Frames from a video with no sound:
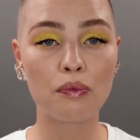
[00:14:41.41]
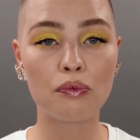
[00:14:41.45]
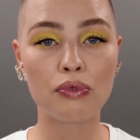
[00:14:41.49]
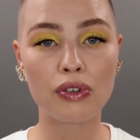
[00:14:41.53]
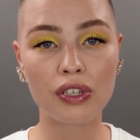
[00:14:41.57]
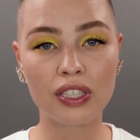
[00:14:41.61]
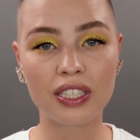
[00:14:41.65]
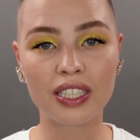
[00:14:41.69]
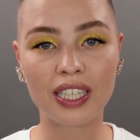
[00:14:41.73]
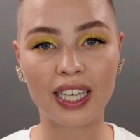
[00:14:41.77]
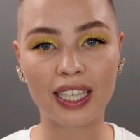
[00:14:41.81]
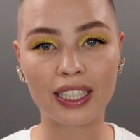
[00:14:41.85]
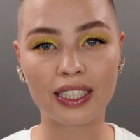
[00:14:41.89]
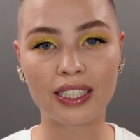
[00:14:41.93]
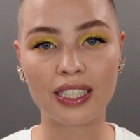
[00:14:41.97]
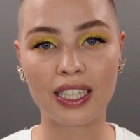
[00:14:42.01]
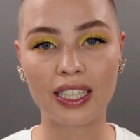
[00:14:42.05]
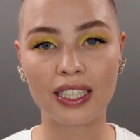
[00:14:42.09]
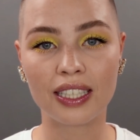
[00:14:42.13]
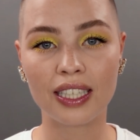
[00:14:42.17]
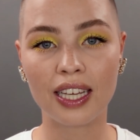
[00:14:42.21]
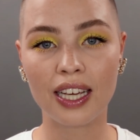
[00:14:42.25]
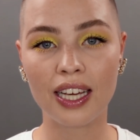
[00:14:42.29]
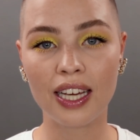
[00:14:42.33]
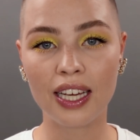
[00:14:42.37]

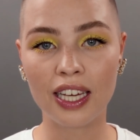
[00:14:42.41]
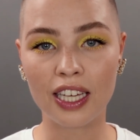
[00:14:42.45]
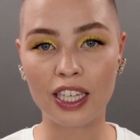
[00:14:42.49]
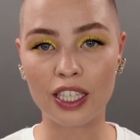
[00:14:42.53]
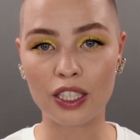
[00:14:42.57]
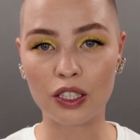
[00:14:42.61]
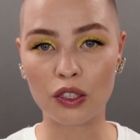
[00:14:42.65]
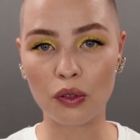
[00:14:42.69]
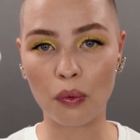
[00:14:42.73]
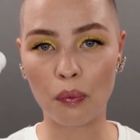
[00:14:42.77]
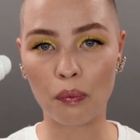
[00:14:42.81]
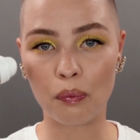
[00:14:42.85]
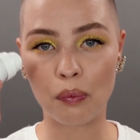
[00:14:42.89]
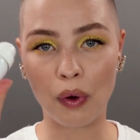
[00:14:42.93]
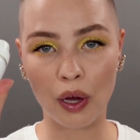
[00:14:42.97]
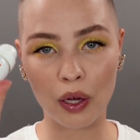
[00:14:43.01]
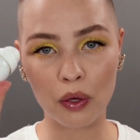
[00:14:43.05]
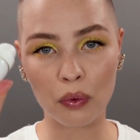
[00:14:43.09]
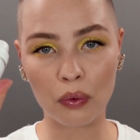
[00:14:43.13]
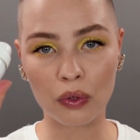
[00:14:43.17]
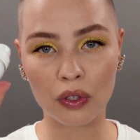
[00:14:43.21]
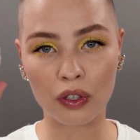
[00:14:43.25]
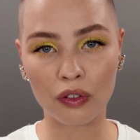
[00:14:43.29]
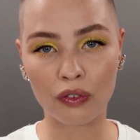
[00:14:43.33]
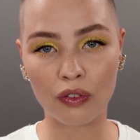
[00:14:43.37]
protected is
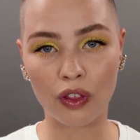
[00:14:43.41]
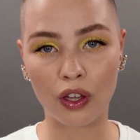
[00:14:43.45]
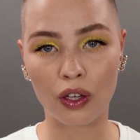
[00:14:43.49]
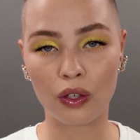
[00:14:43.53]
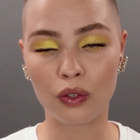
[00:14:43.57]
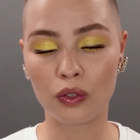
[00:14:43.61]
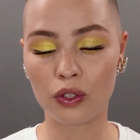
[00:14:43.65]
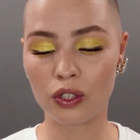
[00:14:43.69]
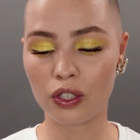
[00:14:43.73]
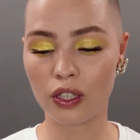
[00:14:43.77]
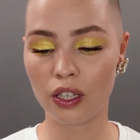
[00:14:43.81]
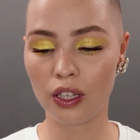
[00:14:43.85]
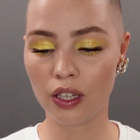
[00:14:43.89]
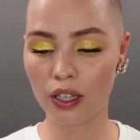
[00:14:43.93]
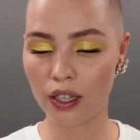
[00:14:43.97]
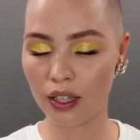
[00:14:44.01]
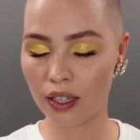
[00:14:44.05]
buy one of those